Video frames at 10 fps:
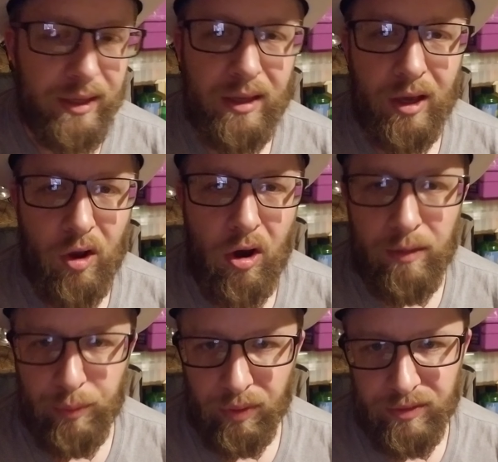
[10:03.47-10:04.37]
get caught
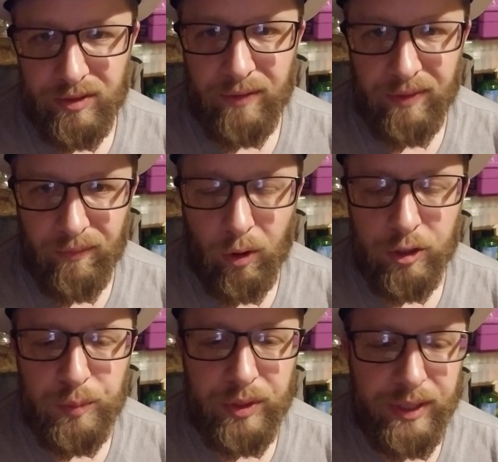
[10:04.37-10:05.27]
up with the stuff that
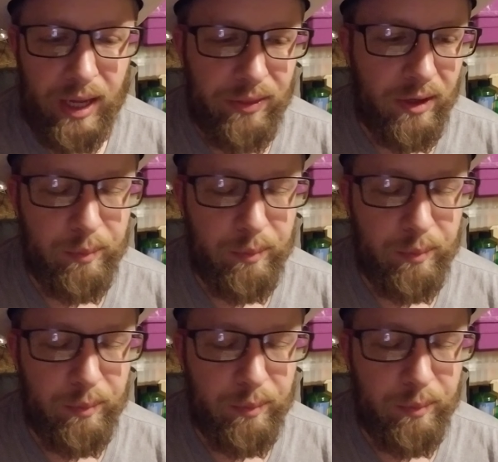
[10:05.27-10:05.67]
Varg's putting out there